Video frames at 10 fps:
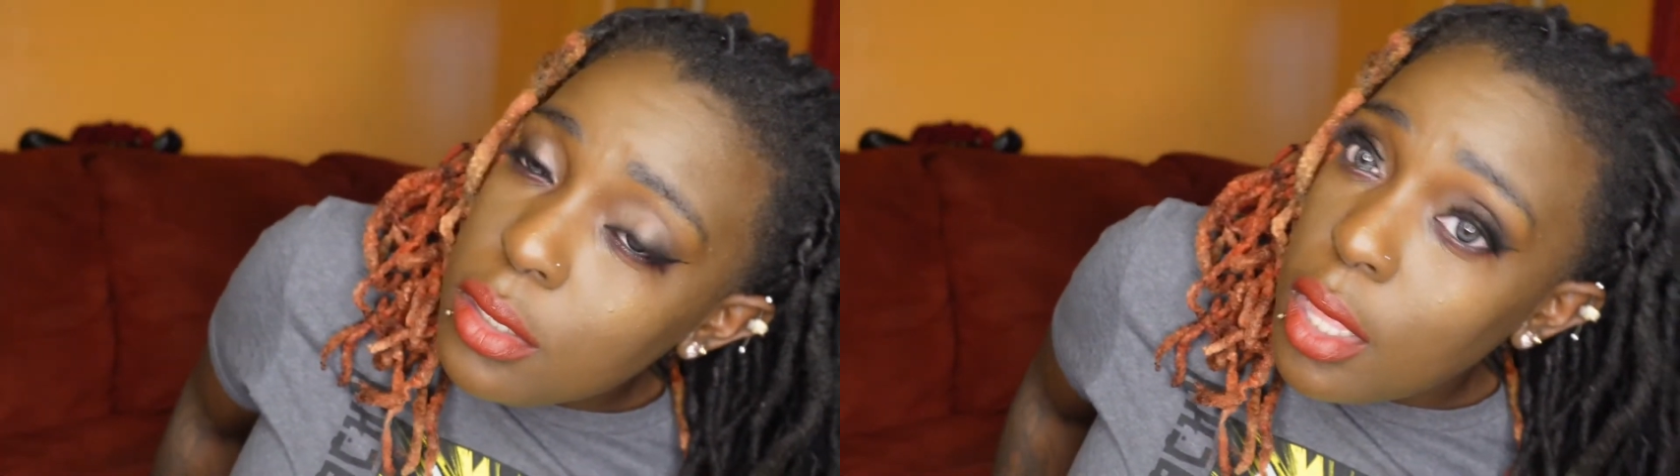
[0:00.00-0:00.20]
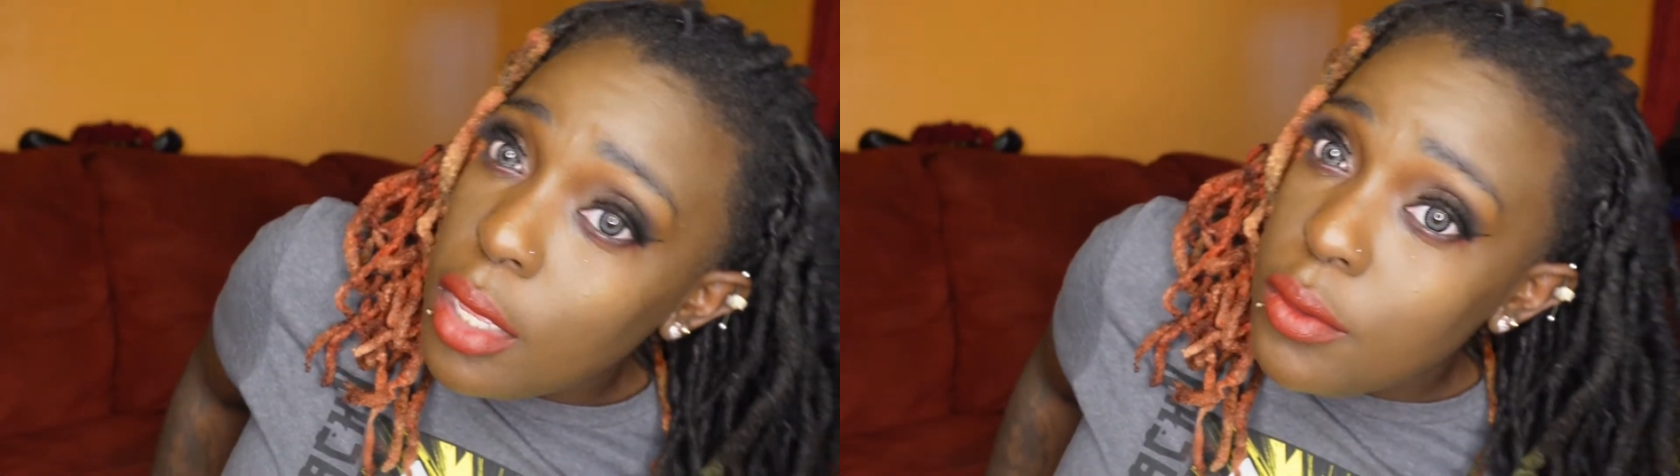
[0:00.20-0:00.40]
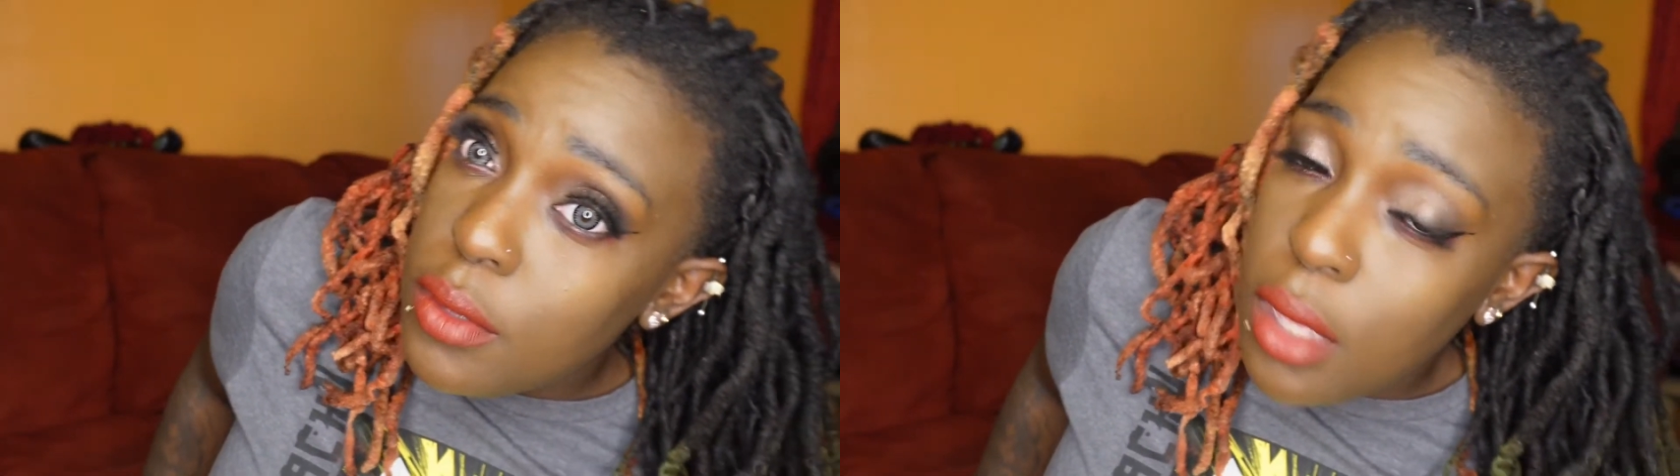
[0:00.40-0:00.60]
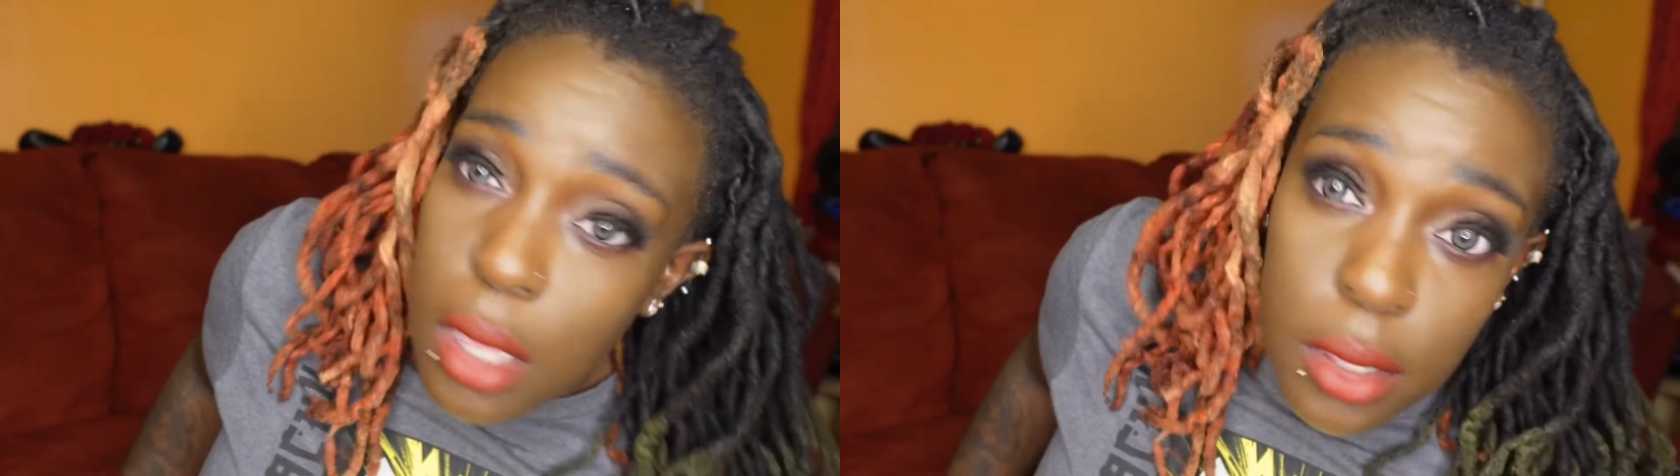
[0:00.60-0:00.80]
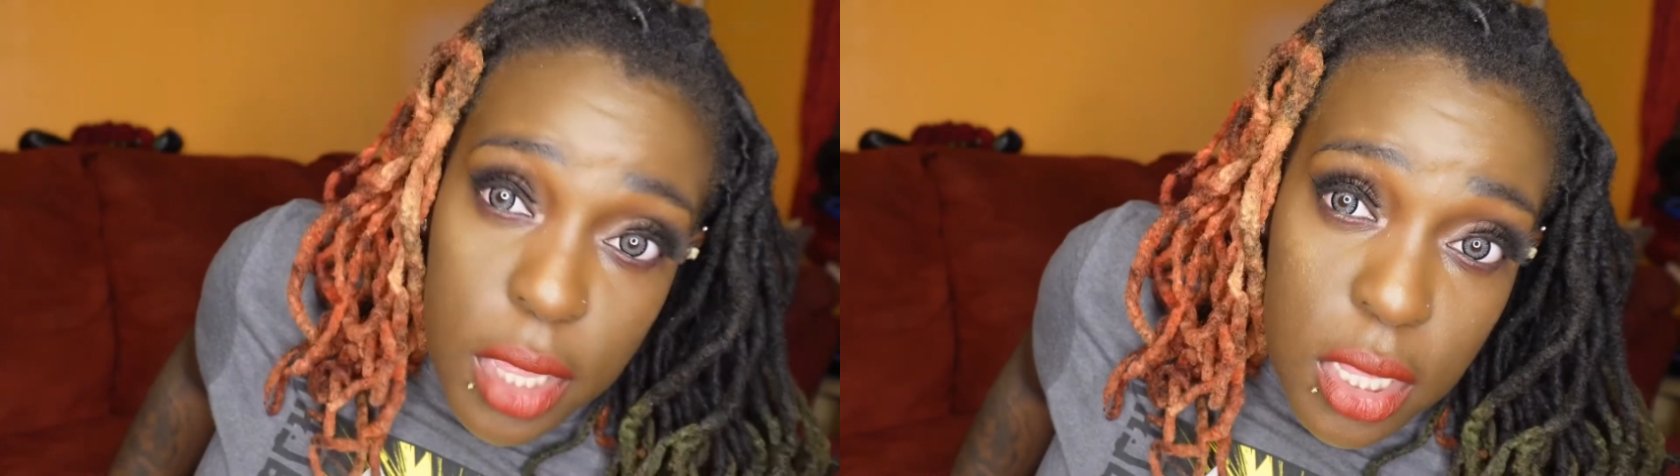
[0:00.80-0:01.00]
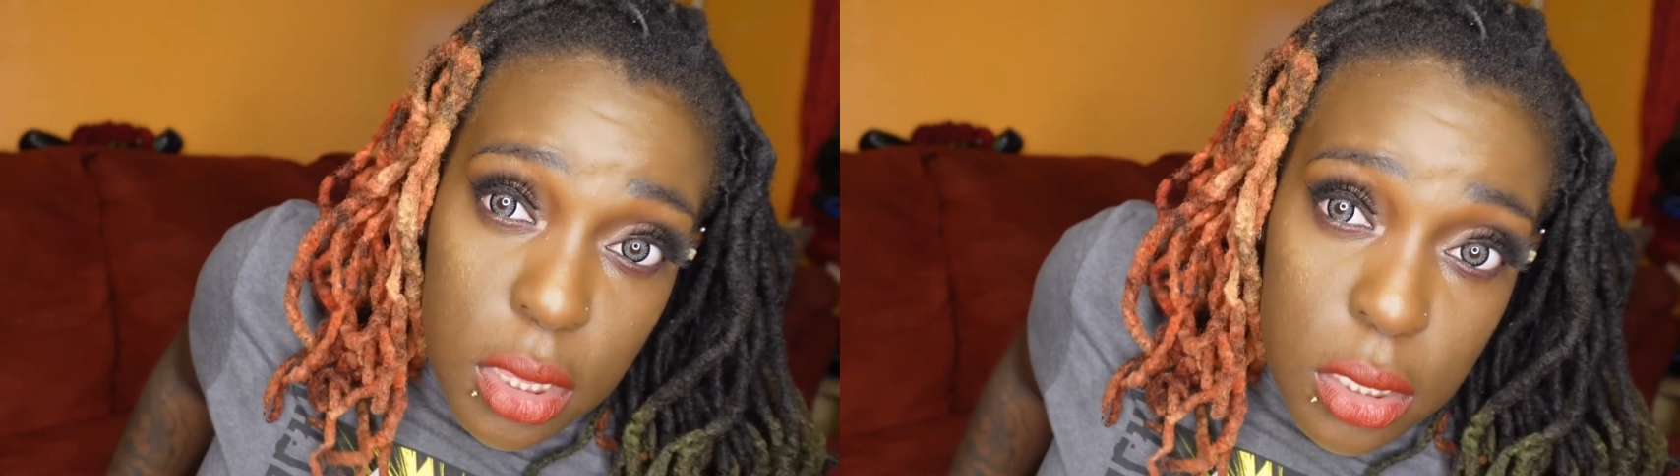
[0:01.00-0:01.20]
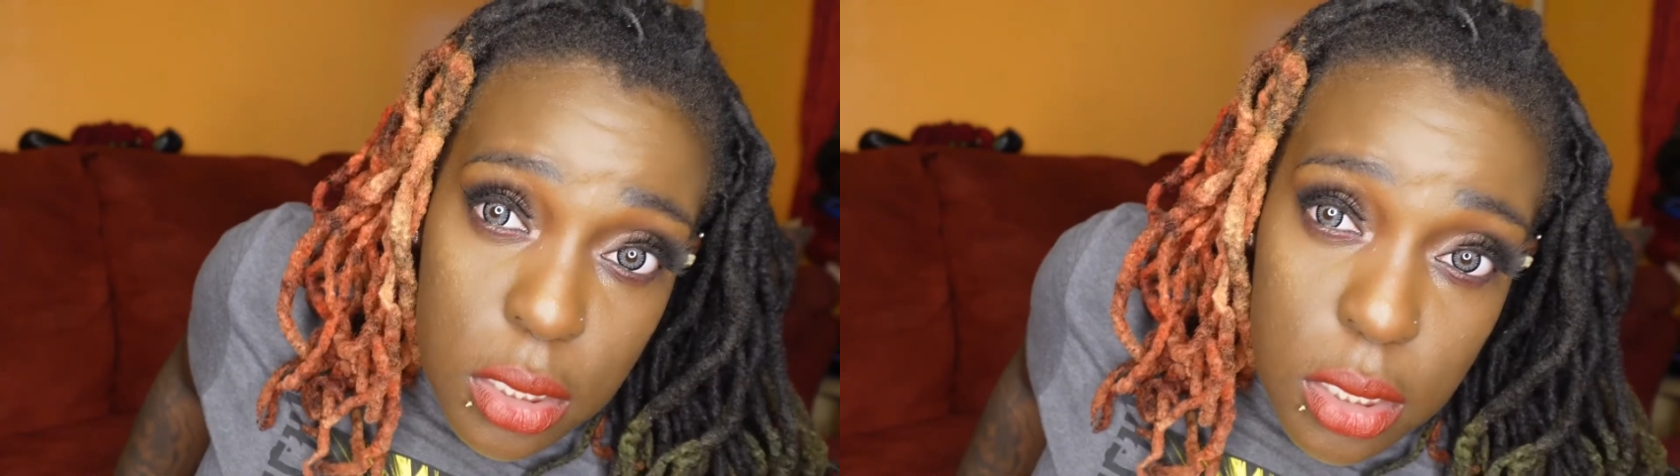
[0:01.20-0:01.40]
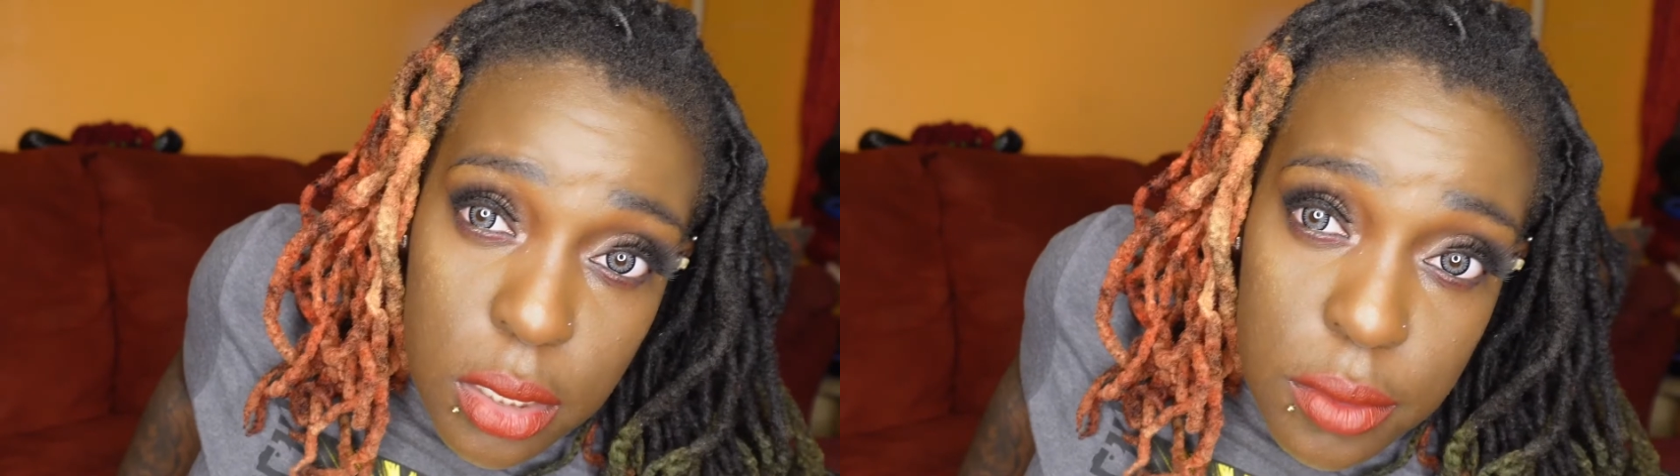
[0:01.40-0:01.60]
you see how they look.